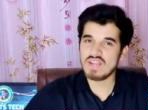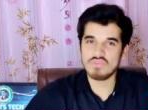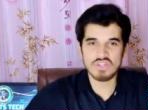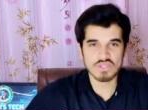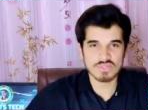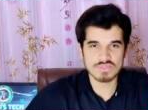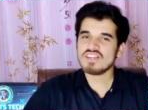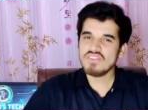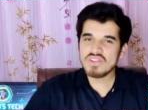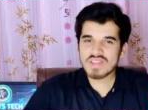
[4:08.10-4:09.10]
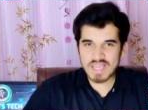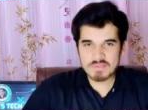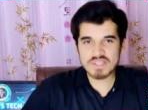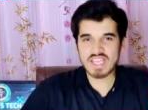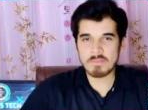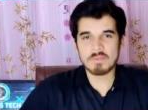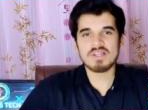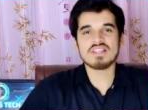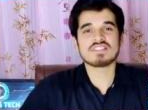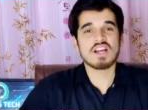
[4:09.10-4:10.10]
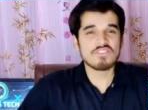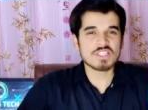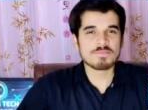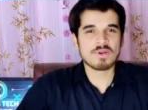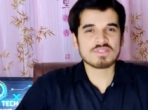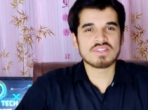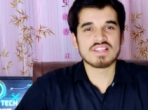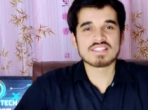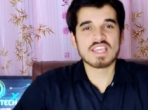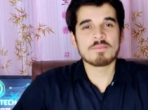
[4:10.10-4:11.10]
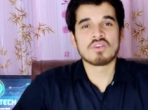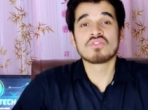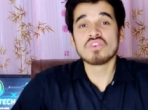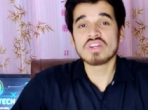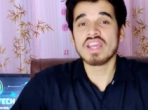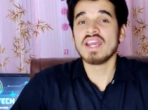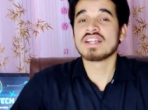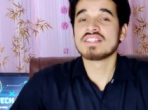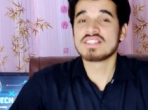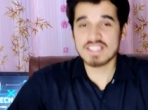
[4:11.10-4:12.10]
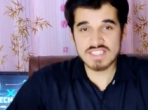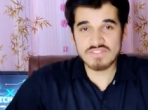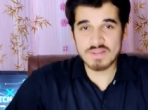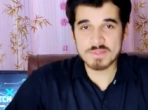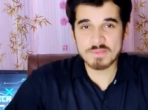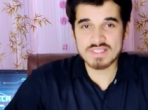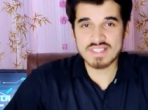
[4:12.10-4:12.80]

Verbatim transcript: and videos. The video capture capabilities of this processor is kept on four K at sixty frames per